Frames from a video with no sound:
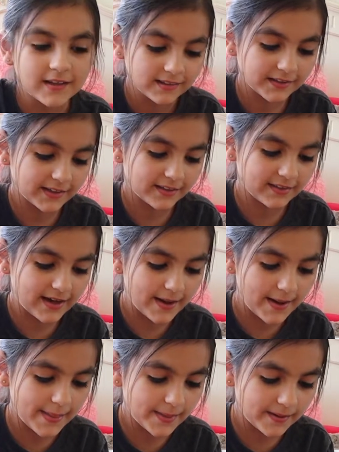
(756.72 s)
Like that.
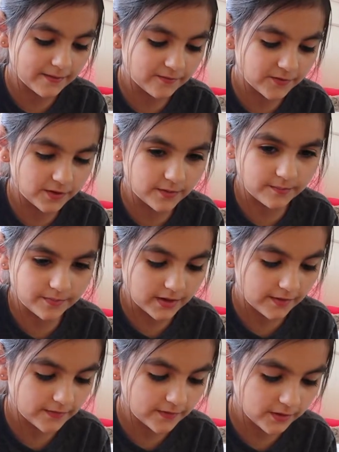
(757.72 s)
And then for
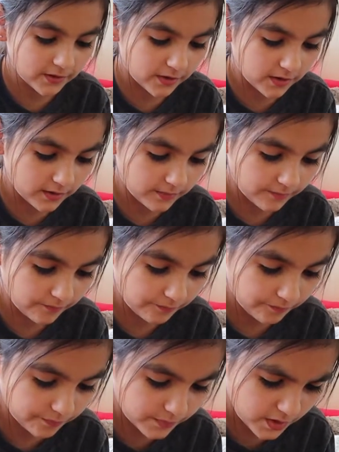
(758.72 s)
I've never got
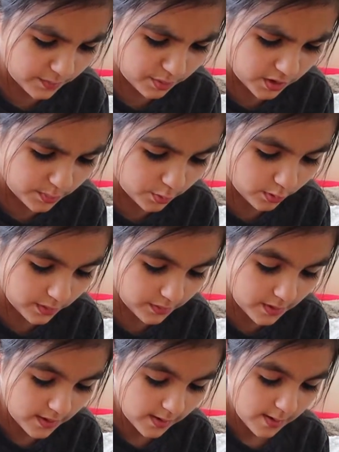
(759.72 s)
a purple one.
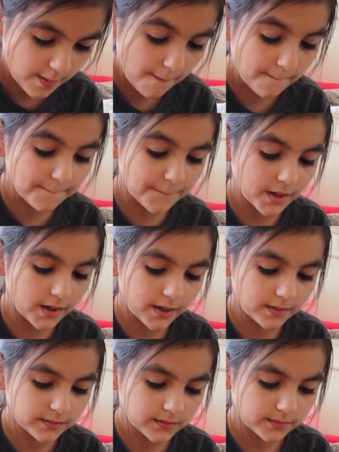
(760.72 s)

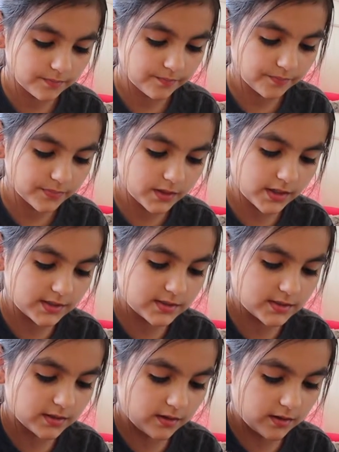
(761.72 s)
But
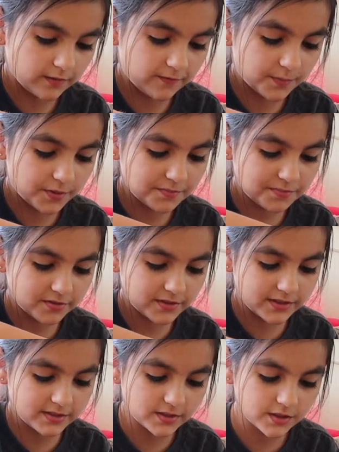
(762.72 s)
it's uh, for purple
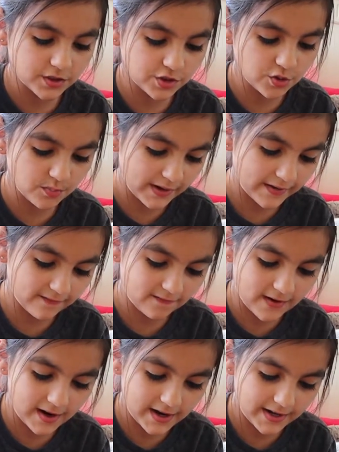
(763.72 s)
it's you might
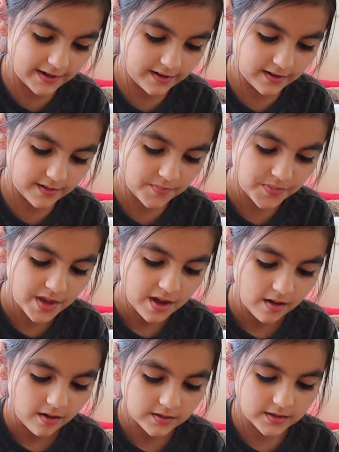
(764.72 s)
find
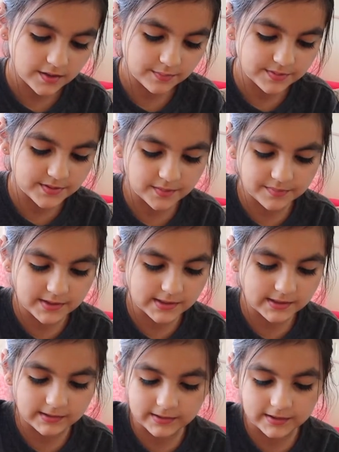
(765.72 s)
something
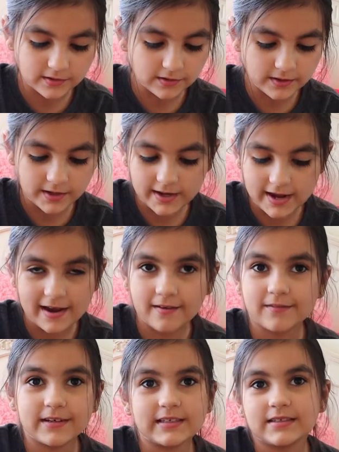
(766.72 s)
glittery at
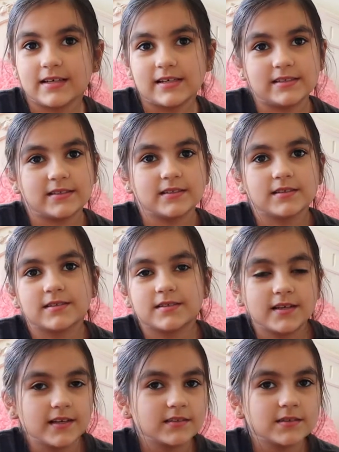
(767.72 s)
recess,
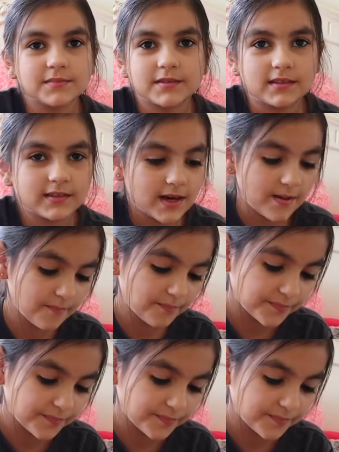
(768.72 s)
sunset, something like that.